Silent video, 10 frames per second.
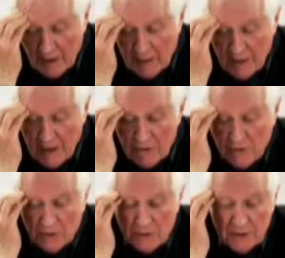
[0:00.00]
they
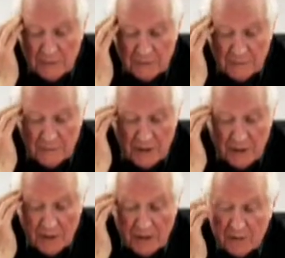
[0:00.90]
were,
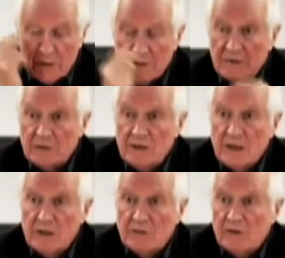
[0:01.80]
there was
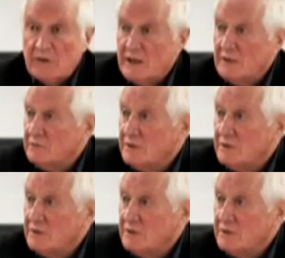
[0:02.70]
labour around.